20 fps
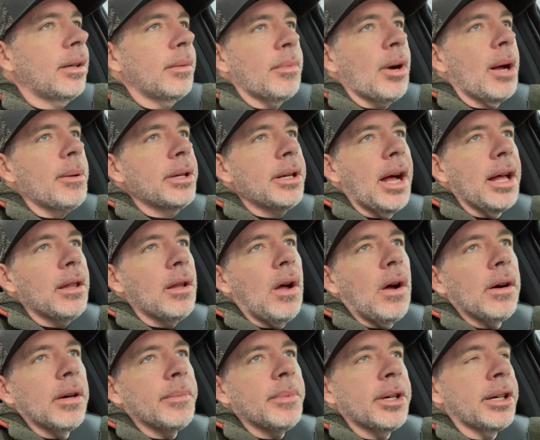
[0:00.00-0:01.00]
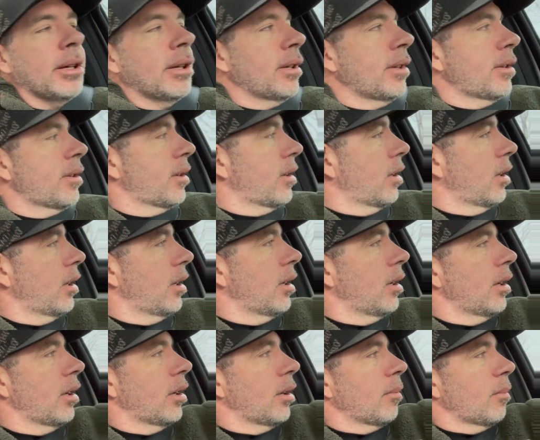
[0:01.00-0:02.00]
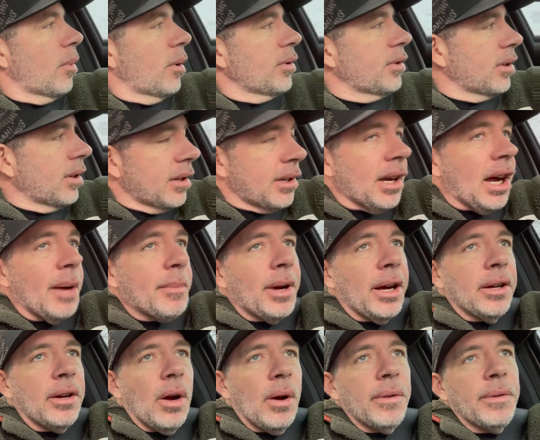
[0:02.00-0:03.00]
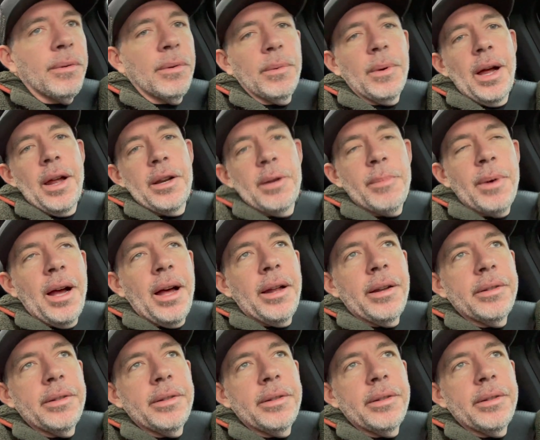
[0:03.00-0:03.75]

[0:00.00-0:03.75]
Probably not long, because most of the time I go through a roundabout,